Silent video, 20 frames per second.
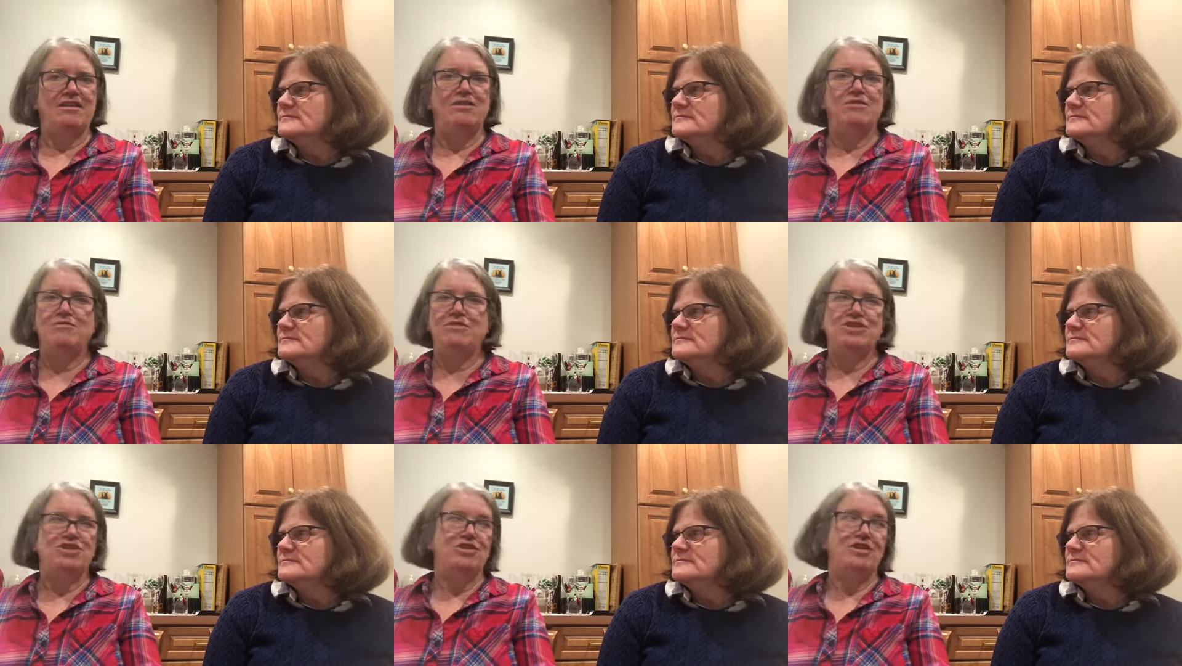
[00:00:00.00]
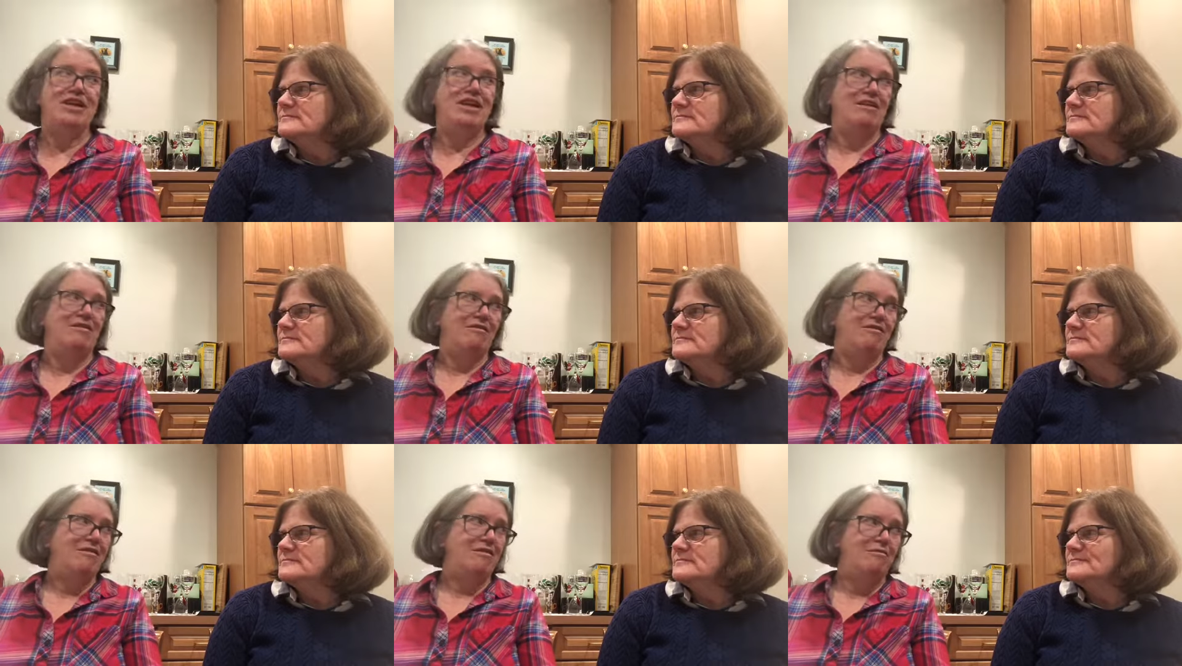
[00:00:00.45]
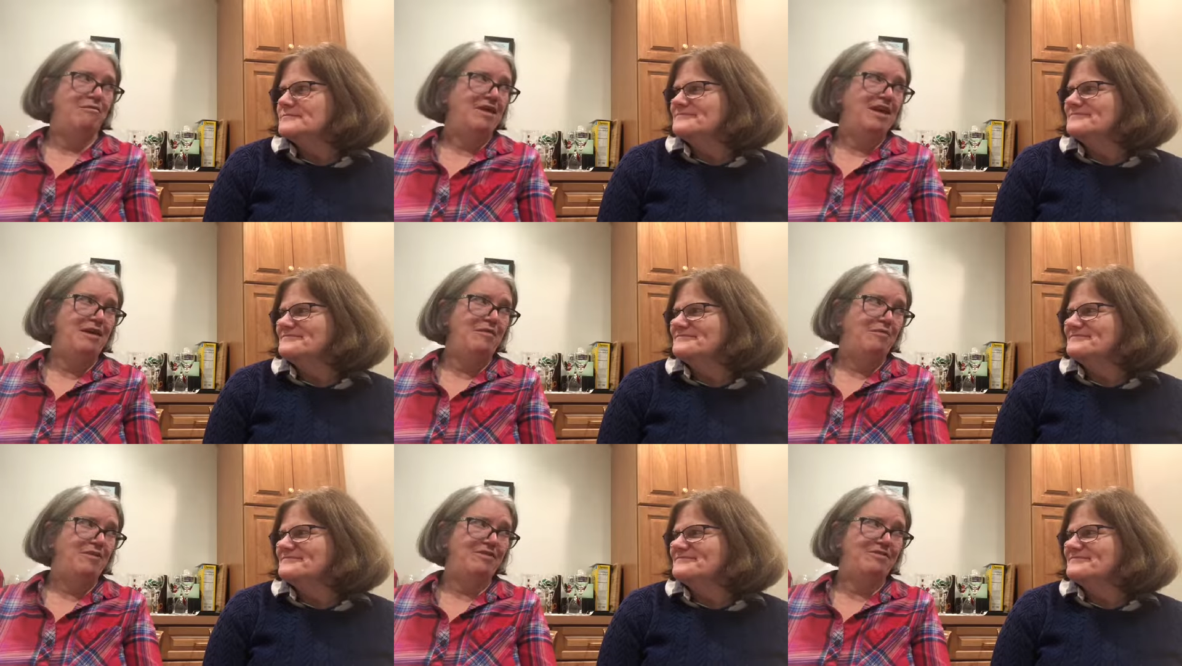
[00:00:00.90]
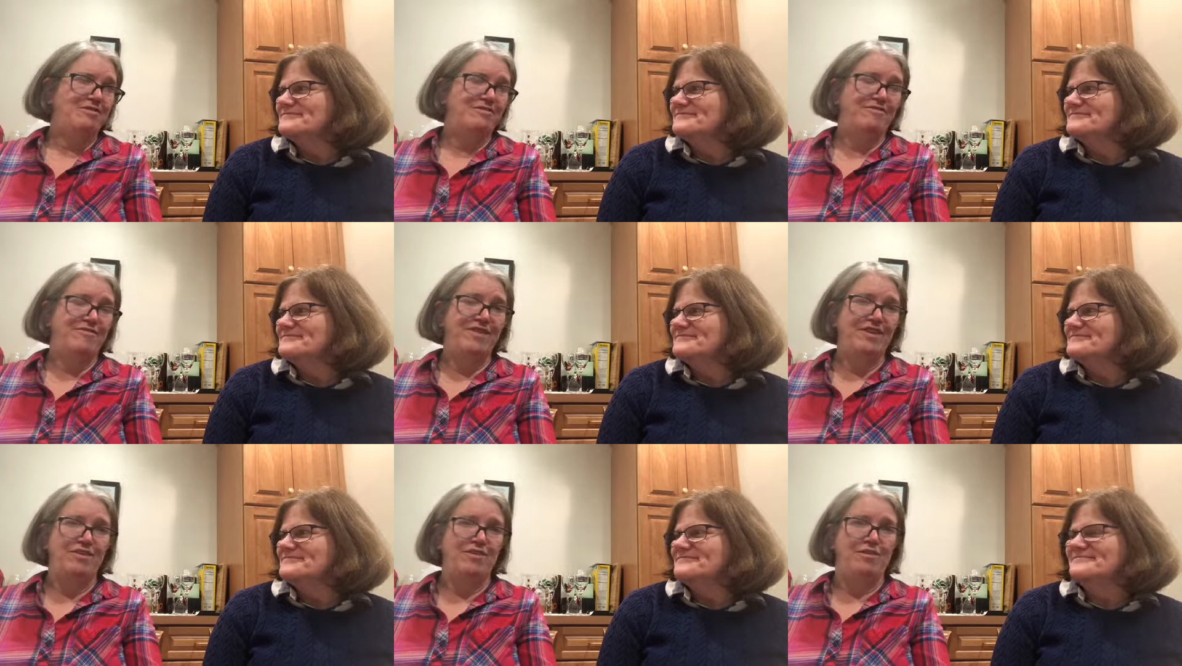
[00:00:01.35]
Speaker 1: you and Jane are going to be able to
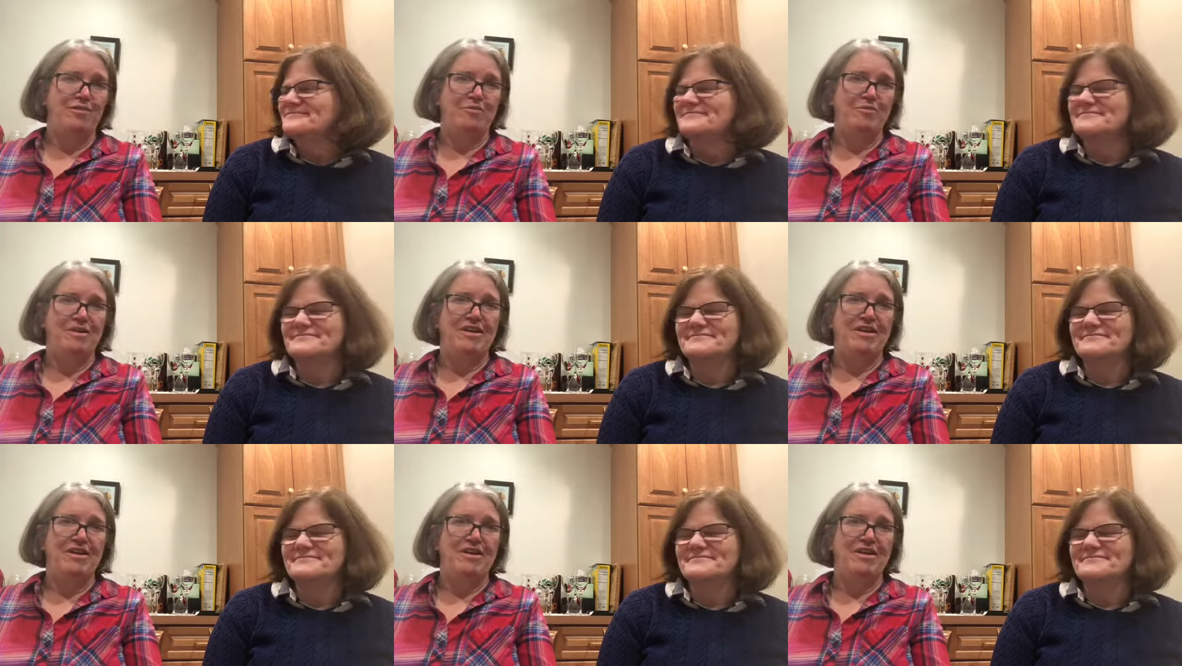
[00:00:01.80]
film